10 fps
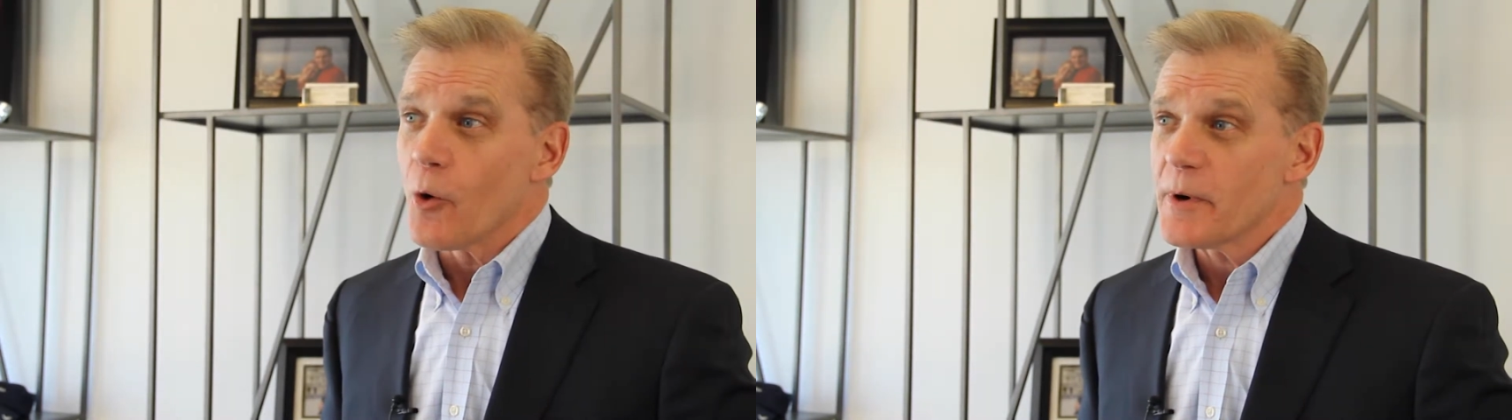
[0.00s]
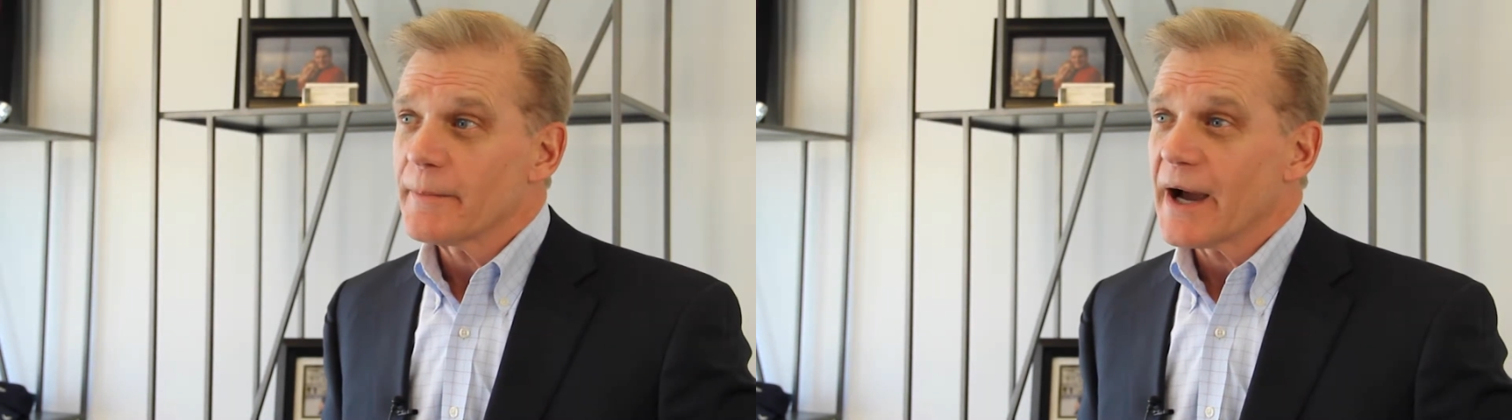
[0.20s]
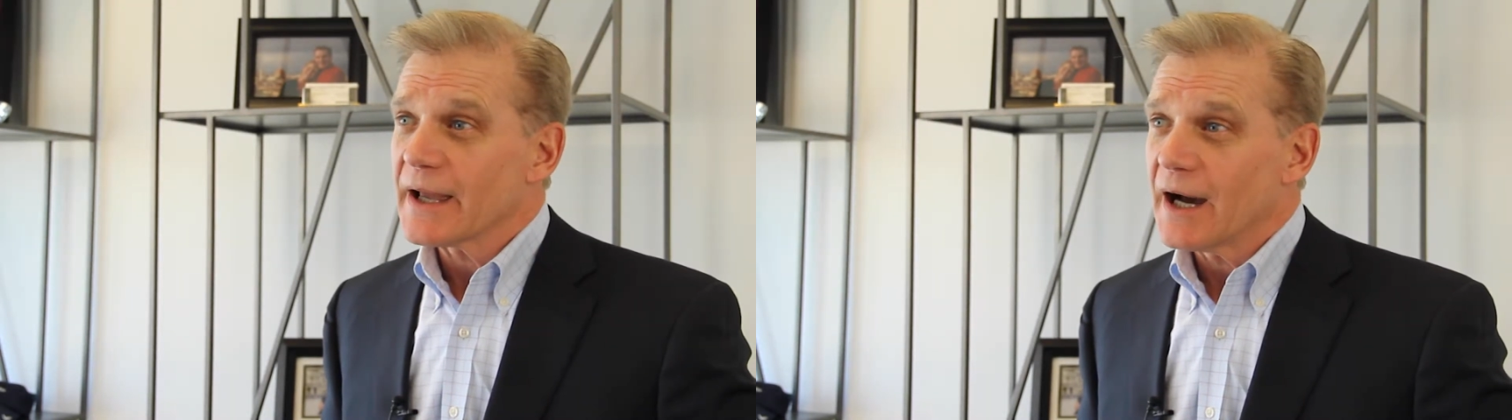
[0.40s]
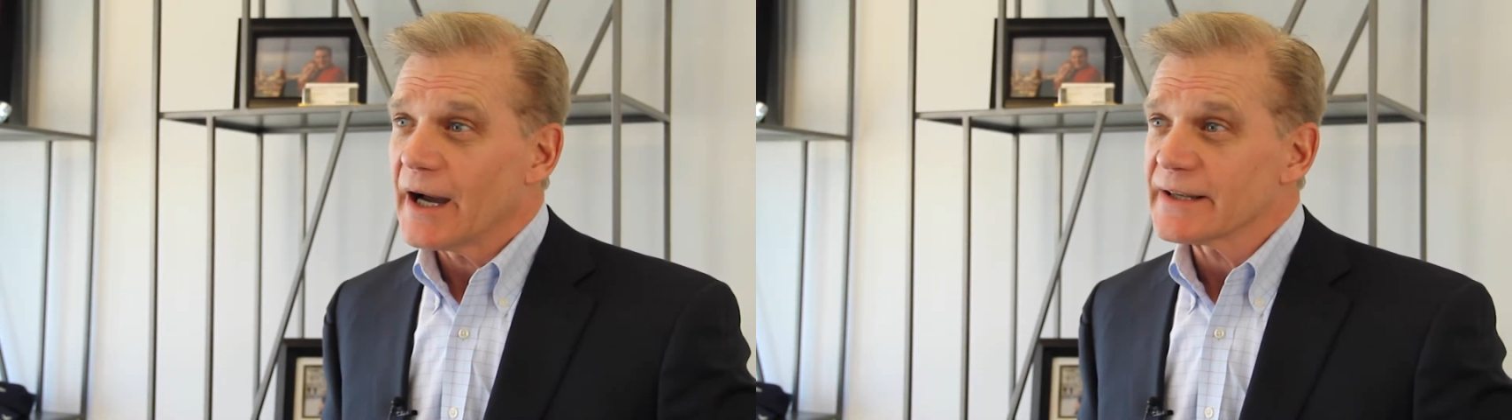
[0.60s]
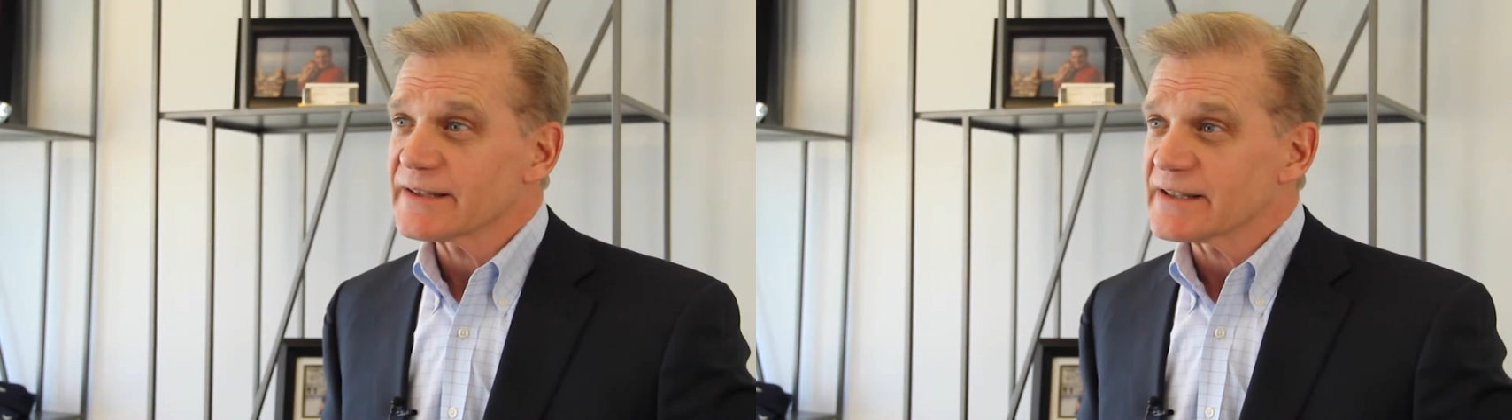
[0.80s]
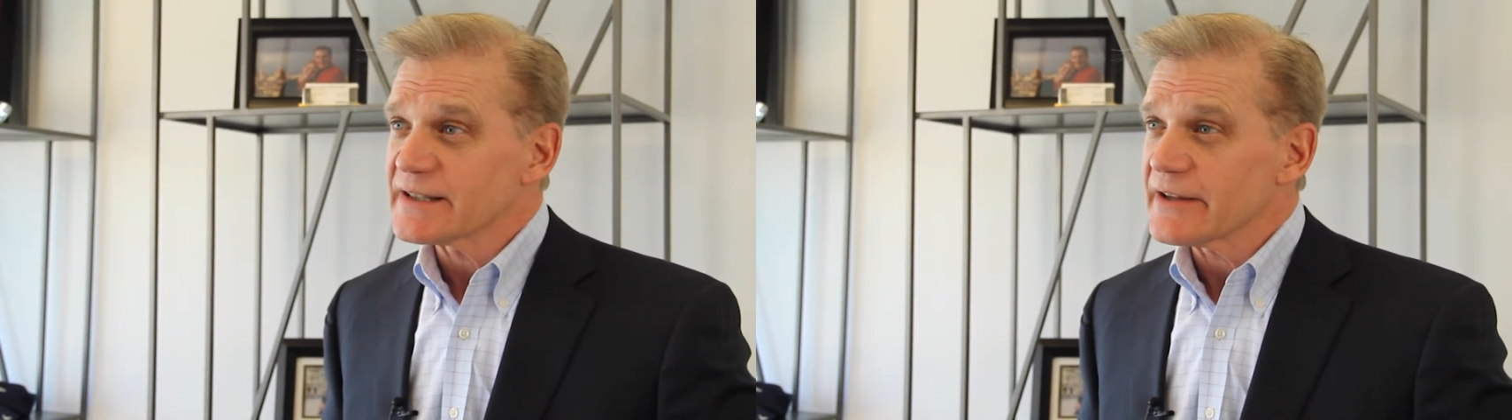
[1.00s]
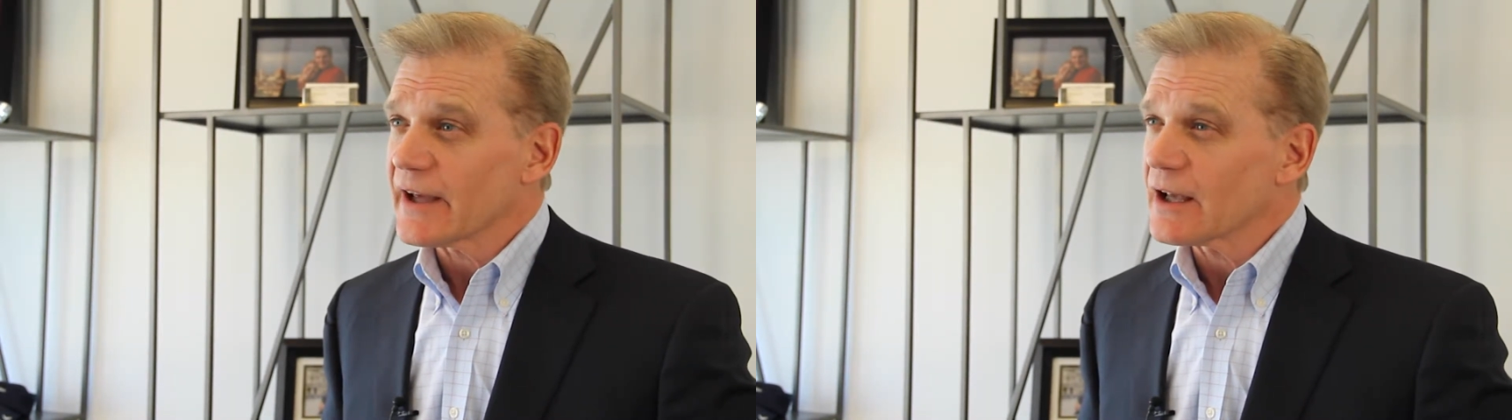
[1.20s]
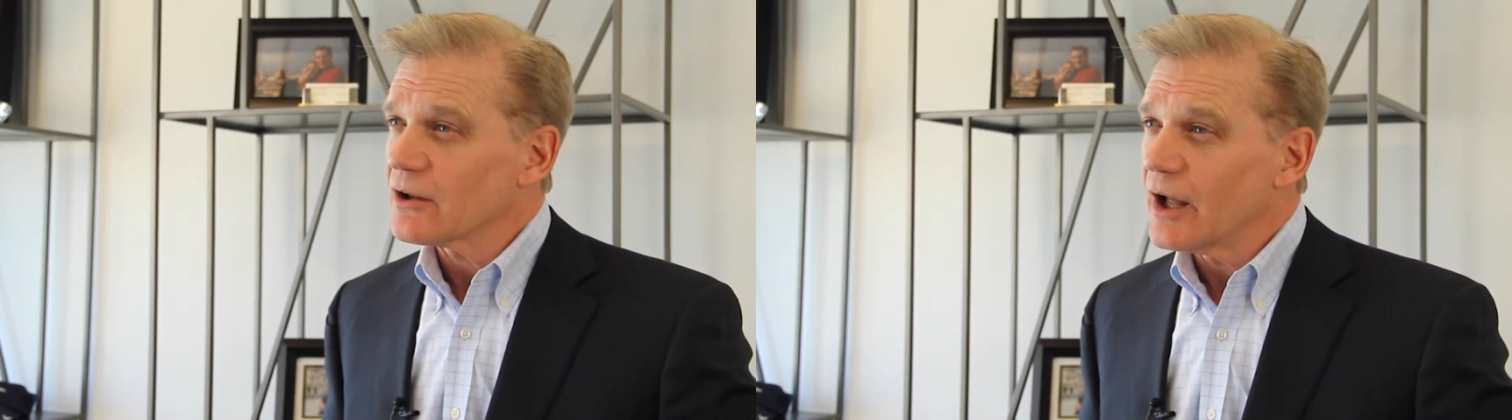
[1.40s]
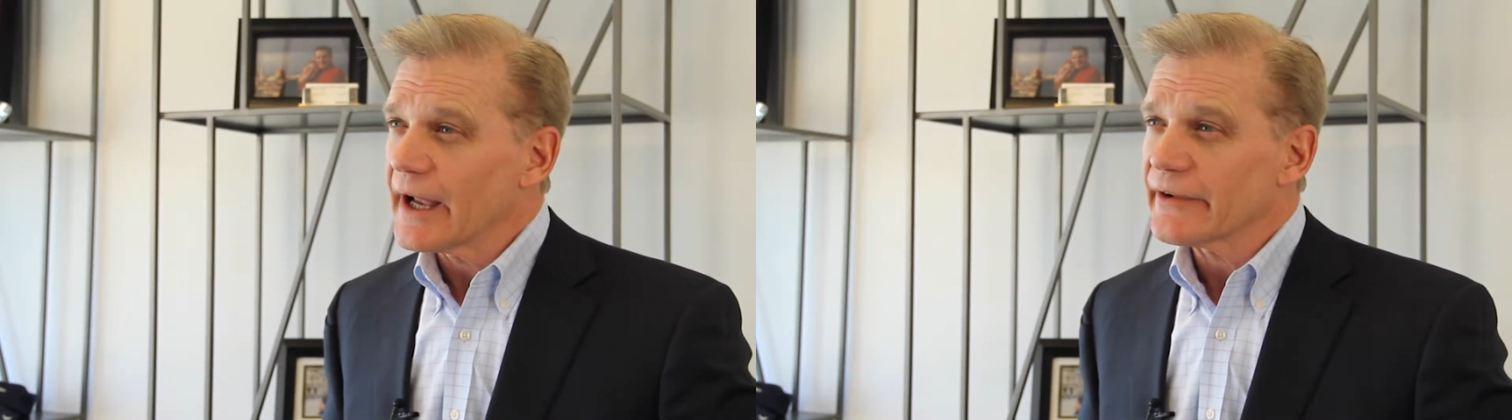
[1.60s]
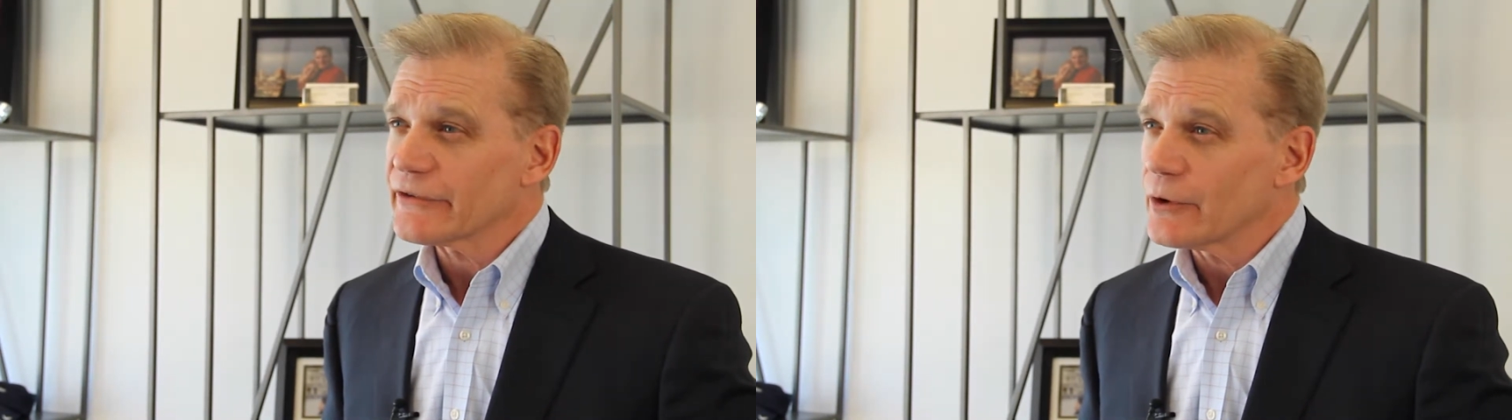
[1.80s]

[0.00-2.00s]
opened my eyes to see that clients